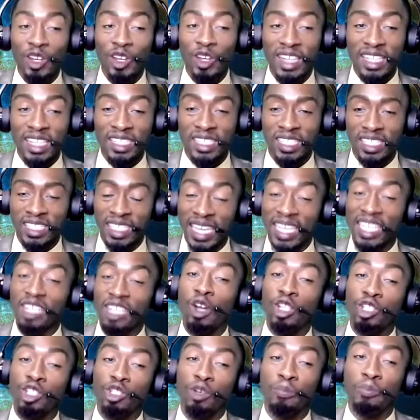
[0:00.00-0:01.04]
days, they can
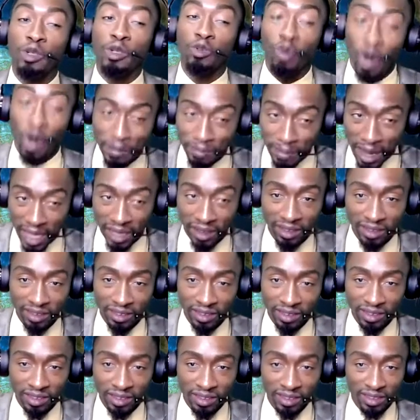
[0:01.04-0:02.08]
also put 1 month.
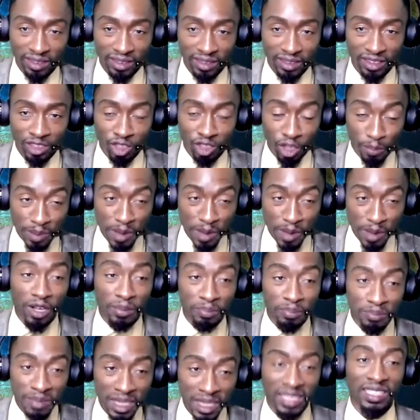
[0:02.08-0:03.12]
Some people
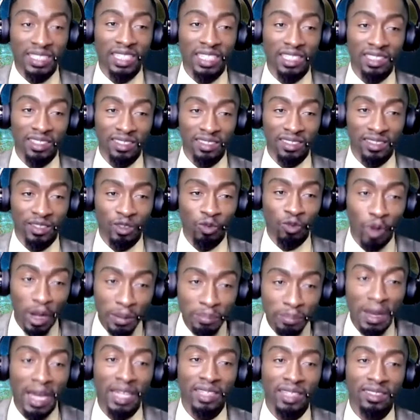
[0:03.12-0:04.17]
missed it. 1
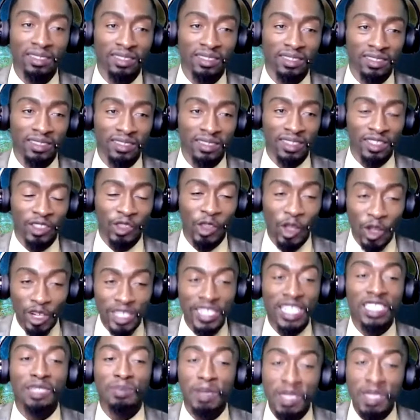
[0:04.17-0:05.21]
month. 30
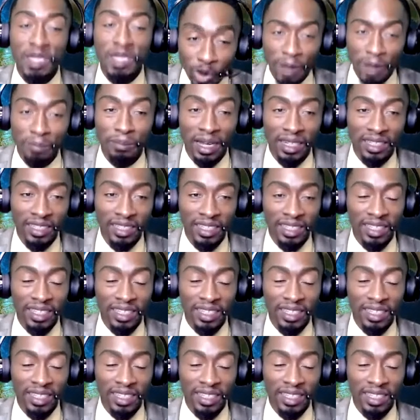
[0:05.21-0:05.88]
days means 1 month.